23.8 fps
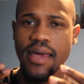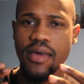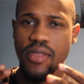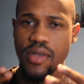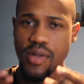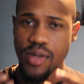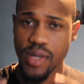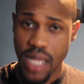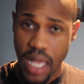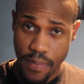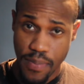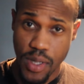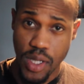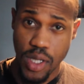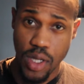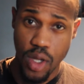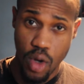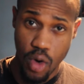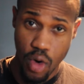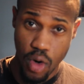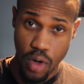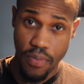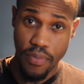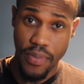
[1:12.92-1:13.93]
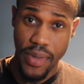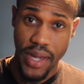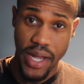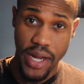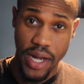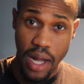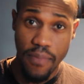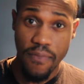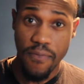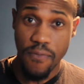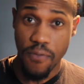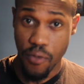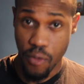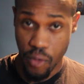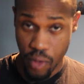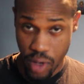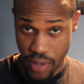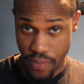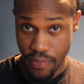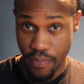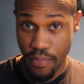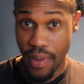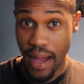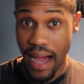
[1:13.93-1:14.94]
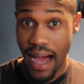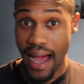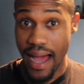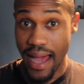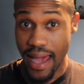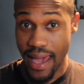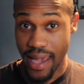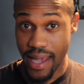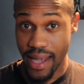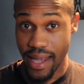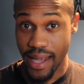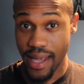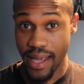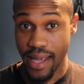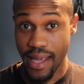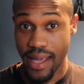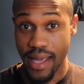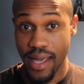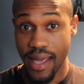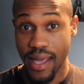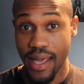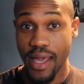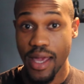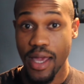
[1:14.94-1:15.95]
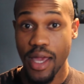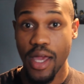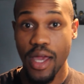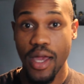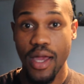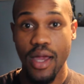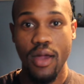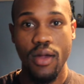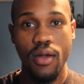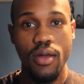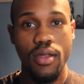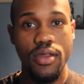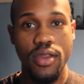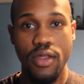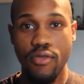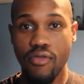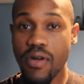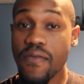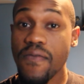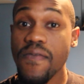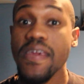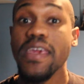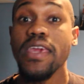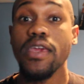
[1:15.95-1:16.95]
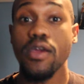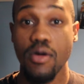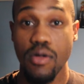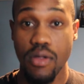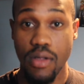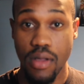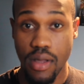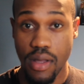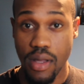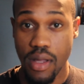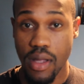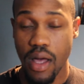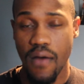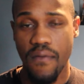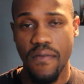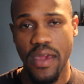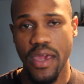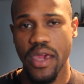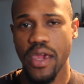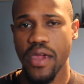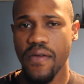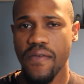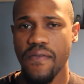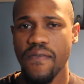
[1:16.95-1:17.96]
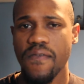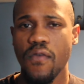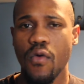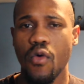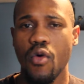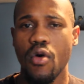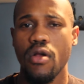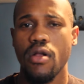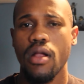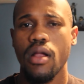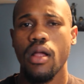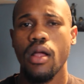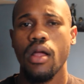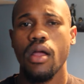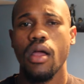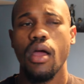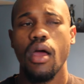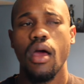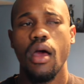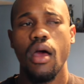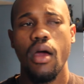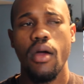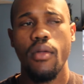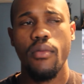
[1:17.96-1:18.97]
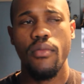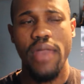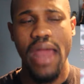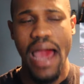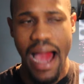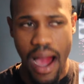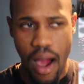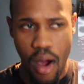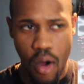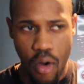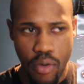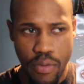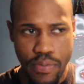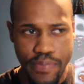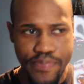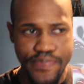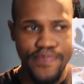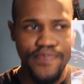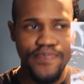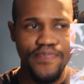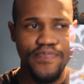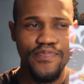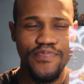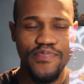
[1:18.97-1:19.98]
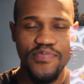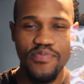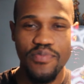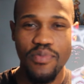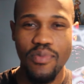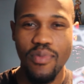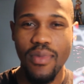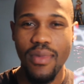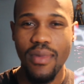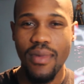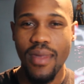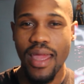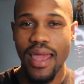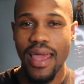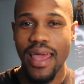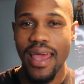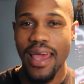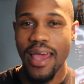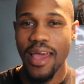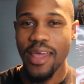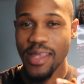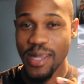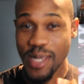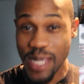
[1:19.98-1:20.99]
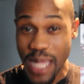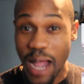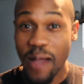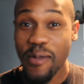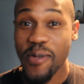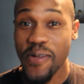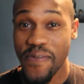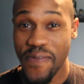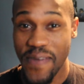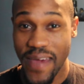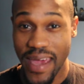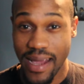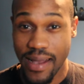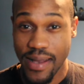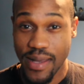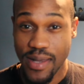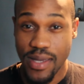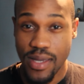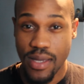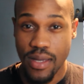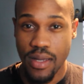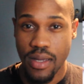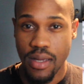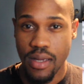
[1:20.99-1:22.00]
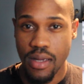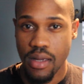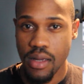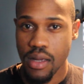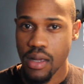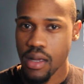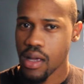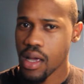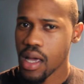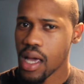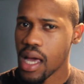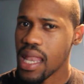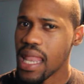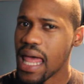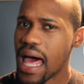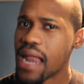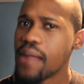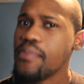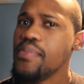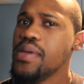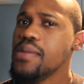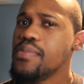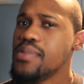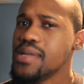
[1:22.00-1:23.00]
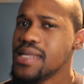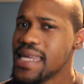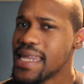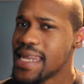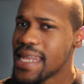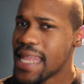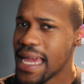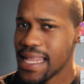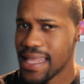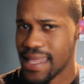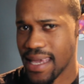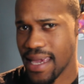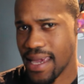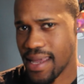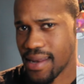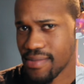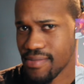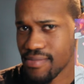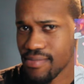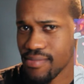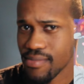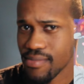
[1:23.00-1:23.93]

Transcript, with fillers: this episode made up for it by the reveal of Gear four. Now, the sound effects. A lot of people didn't like that.